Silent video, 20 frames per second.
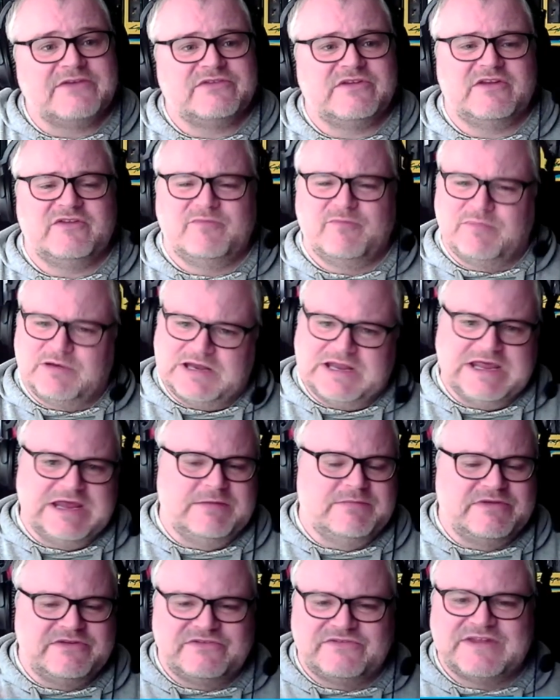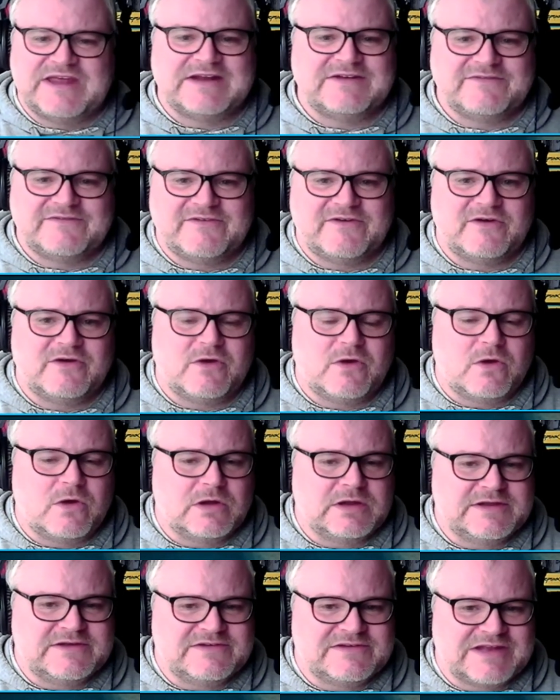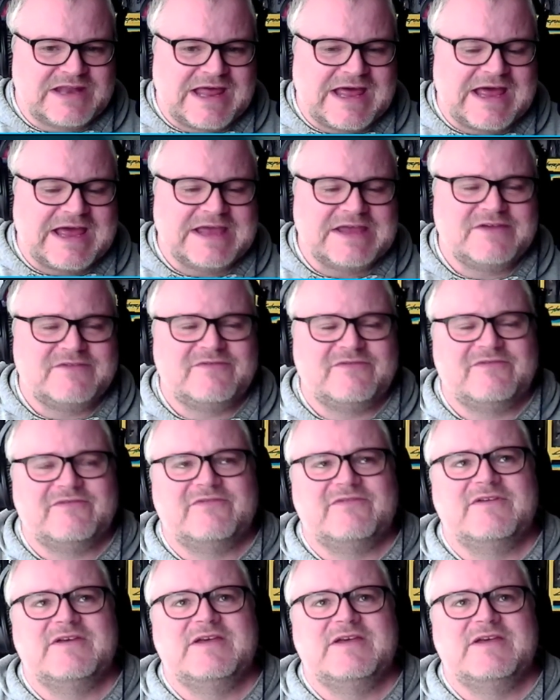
and he's blamed his dad for all his life.